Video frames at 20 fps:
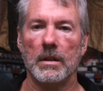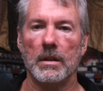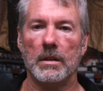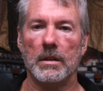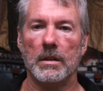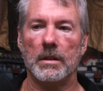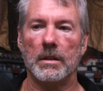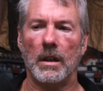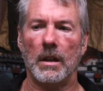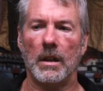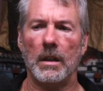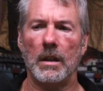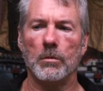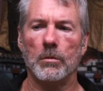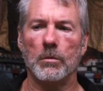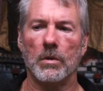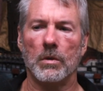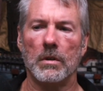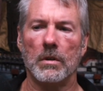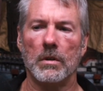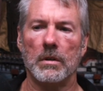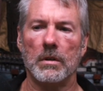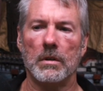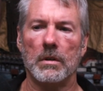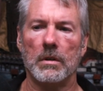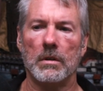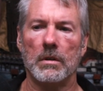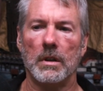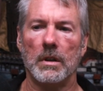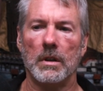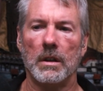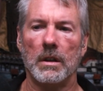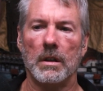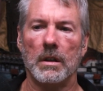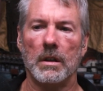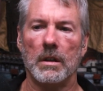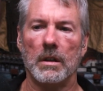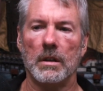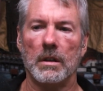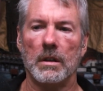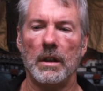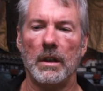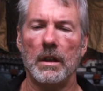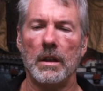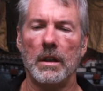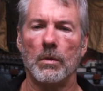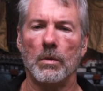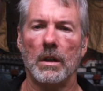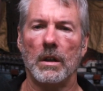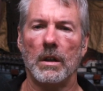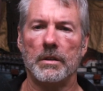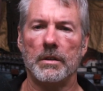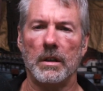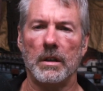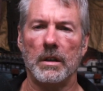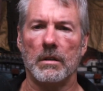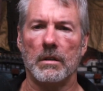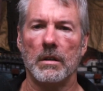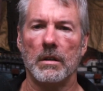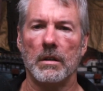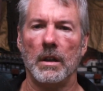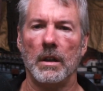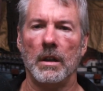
The Time Warner AOL deal,